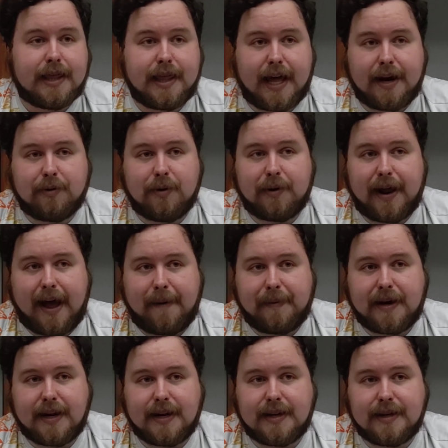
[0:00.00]
Then what would
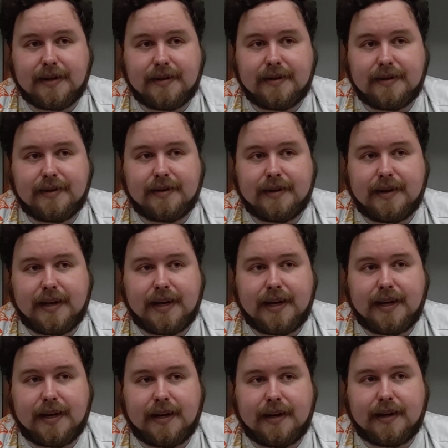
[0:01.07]
happen is
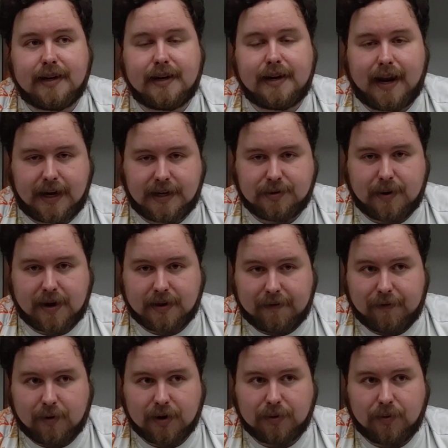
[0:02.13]
the next round, the
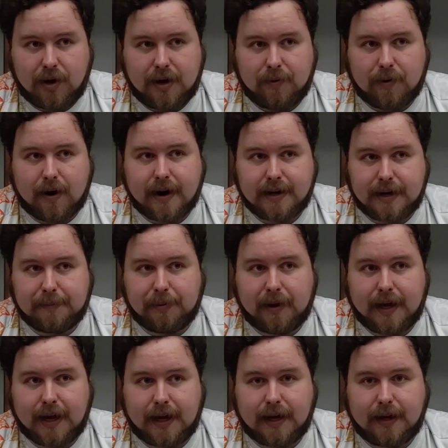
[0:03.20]
4th one, where I did
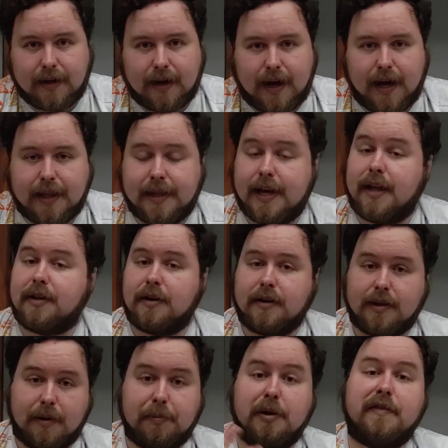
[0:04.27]
play
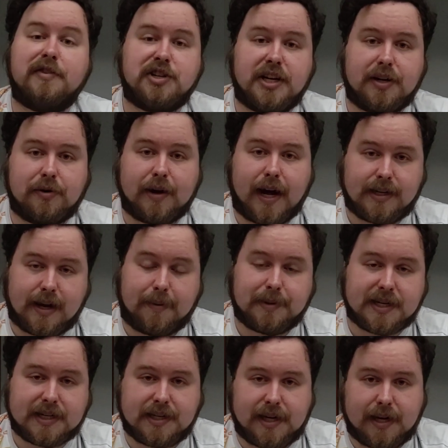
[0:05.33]
the Blue Vegeta who got top
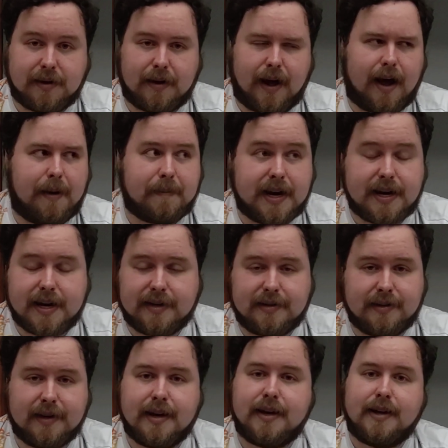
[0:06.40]
16,
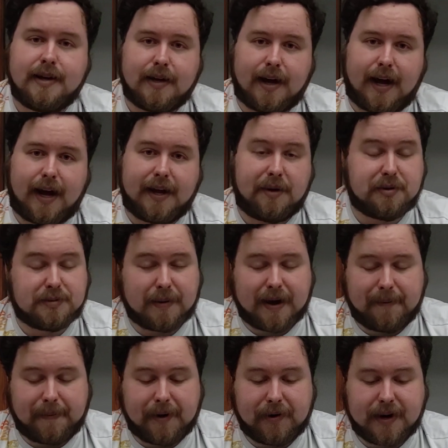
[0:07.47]
Mindis. He was
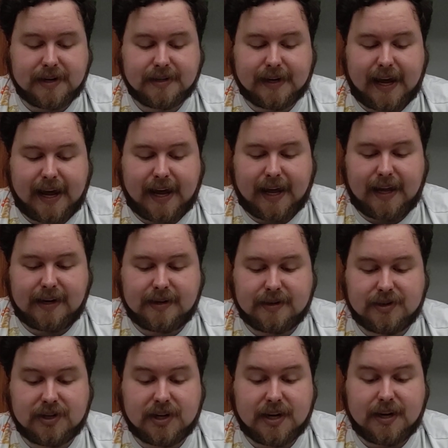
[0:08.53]
my opponent,
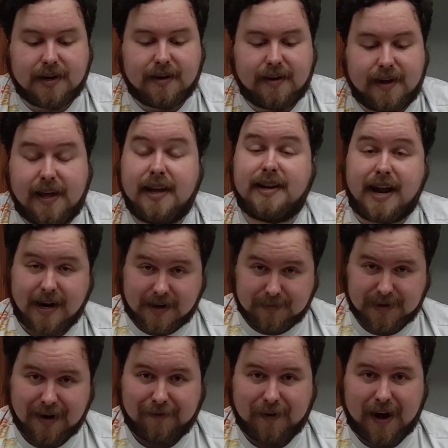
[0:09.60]
and he decked
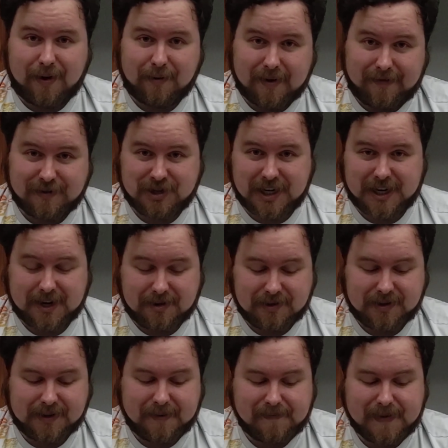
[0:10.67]
himself out with
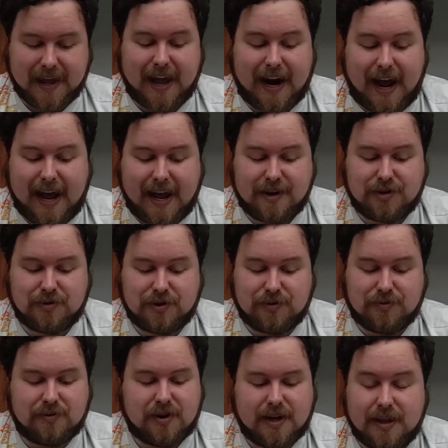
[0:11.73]
Vegetos, and I had to
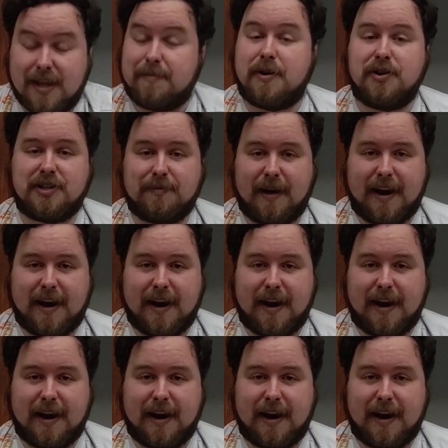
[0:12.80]
do the most